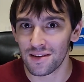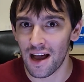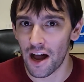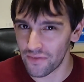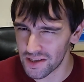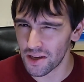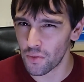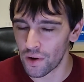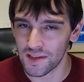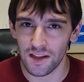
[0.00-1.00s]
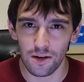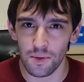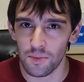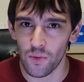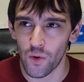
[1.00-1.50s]
obviously one's a little
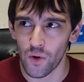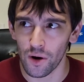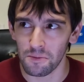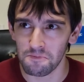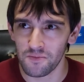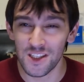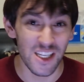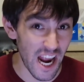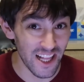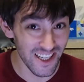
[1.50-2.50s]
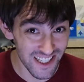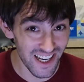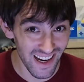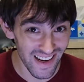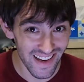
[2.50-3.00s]
bit more
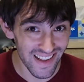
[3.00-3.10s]
challenging